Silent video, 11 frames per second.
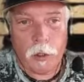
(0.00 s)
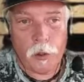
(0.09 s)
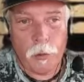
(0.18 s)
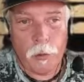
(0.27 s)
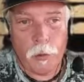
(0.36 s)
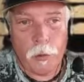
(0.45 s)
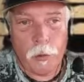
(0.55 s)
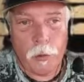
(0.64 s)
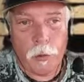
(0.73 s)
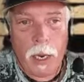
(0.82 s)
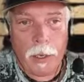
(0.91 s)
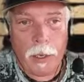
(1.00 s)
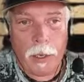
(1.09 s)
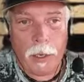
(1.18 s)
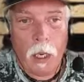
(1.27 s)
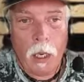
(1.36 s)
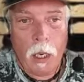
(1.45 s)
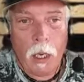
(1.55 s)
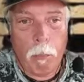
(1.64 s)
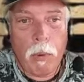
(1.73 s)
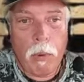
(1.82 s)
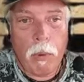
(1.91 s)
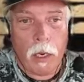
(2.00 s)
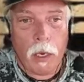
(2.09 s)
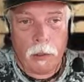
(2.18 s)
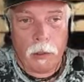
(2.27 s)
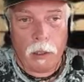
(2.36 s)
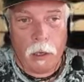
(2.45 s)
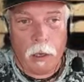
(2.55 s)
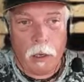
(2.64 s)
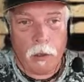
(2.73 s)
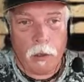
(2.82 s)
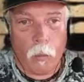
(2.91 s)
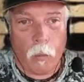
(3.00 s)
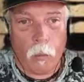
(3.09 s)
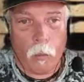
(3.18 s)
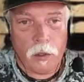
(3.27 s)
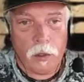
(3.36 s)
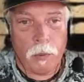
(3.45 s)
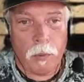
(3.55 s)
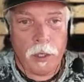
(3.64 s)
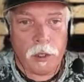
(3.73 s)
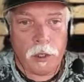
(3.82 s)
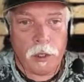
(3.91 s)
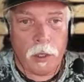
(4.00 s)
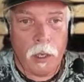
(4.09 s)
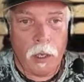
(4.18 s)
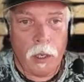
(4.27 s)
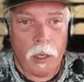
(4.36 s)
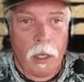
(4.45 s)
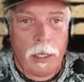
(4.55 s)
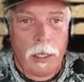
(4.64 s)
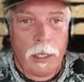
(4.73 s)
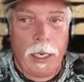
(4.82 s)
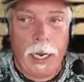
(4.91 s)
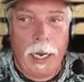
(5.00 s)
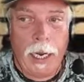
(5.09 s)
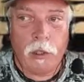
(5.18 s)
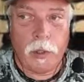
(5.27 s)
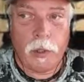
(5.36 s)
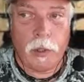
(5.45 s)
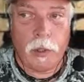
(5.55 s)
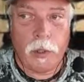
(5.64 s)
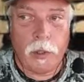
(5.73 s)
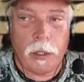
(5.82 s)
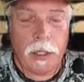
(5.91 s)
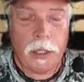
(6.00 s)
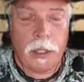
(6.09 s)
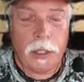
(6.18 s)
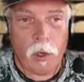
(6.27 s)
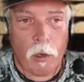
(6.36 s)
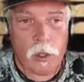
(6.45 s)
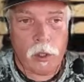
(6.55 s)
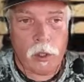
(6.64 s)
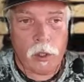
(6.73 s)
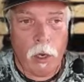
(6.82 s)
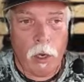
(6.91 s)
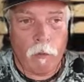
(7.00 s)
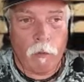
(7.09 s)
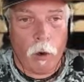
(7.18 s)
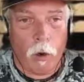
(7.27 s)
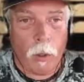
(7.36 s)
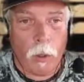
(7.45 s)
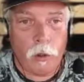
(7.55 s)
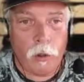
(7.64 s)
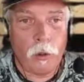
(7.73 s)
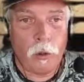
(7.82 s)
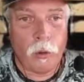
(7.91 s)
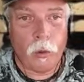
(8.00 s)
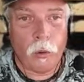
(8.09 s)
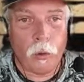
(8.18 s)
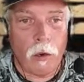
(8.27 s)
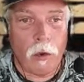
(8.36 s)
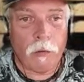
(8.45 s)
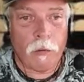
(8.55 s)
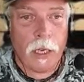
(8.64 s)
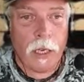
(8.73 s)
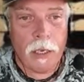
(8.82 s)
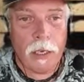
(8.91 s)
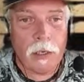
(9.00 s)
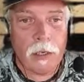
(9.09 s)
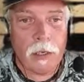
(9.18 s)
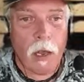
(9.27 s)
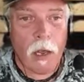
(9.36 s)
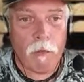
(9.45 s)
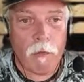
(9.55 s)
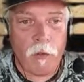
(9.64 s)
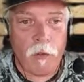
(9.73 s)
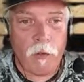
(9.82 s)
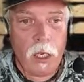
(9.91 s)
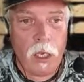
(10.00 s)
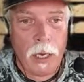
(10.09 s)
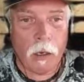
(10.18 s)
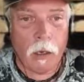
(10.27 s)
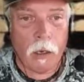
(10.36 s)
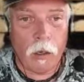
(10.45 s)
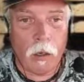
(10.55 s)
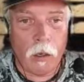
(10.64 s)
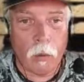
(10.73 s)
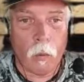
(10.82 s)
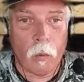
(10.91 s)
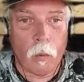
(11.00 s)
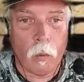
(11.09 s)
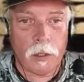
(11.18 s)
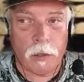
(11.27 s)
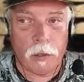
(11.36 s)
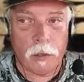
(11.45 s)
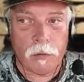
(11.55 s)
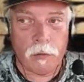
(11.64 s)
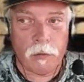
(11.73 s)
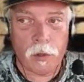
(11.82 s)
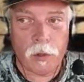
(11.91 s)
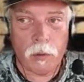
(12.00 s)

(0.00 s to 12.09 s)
exhume the body, but under one stipulation. They had to get DNA results from 2 of his female relatives.